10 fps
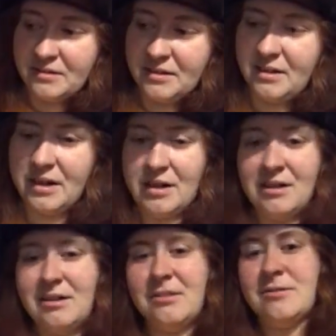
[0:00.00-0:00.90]
then I
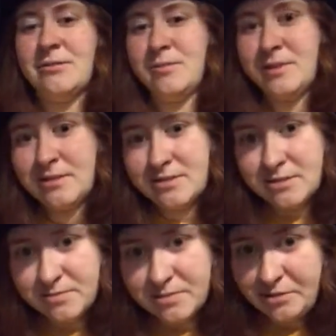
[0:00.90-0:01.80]
get, you know, through
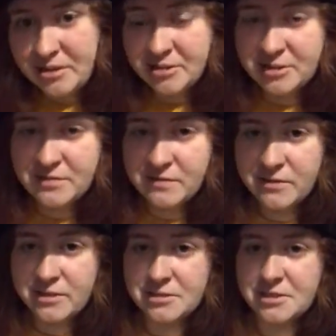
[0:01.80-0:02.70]
Munitions
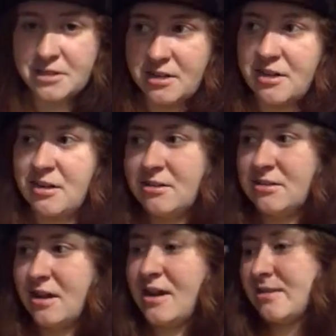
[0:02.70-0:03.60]
Forge and then Concurrent
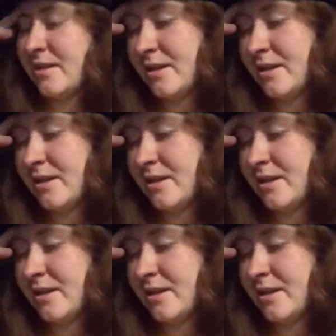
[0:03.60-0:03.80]
Skies.